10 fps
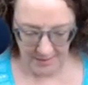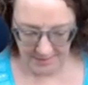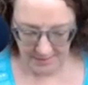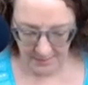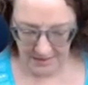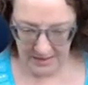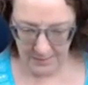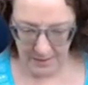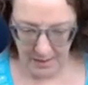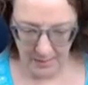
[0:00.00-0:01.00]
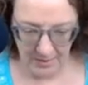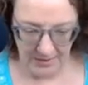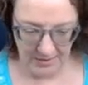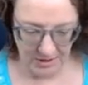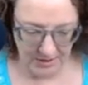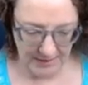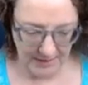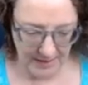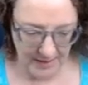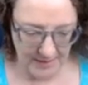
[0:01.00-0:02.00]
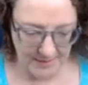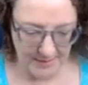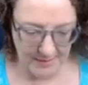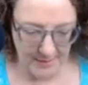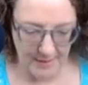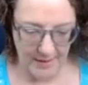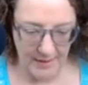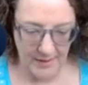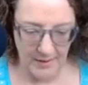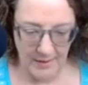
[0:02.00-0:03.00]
Somebody published a case study.